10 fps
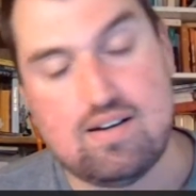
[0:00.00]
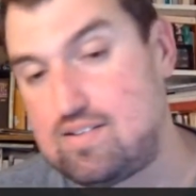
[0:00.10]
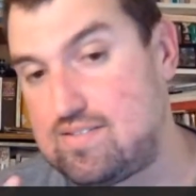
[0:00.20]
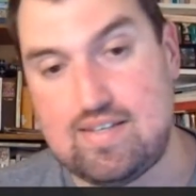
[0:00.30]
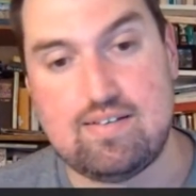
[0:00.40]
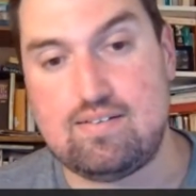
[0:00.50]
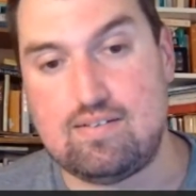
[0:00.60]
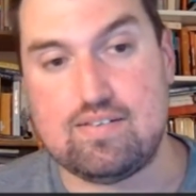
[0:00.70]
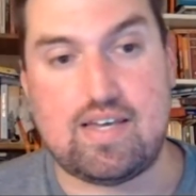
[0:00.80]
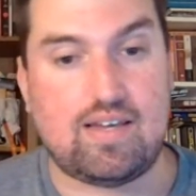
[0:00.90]

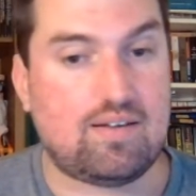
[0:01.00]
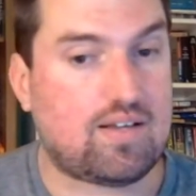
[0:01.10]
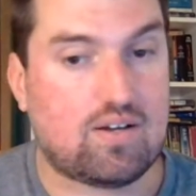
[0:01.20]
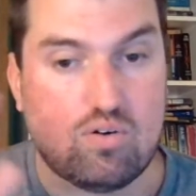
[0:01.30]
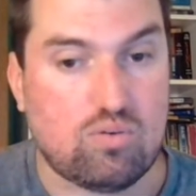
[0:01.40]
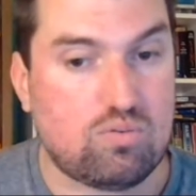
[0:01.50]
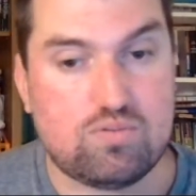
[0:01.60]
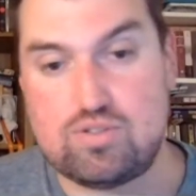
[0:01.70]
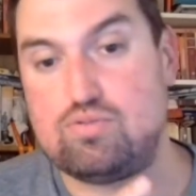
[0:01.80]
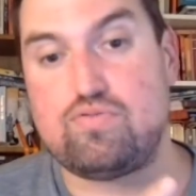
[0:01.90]
until they go
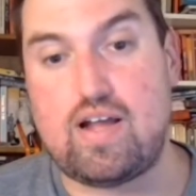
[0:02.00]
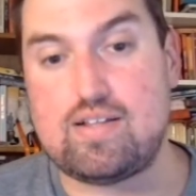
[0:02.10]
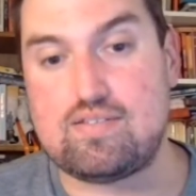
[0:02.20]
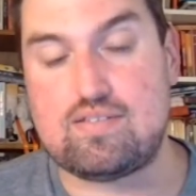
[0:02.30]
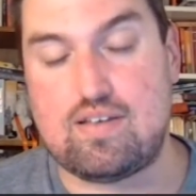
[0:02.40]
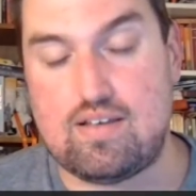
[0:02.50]
to France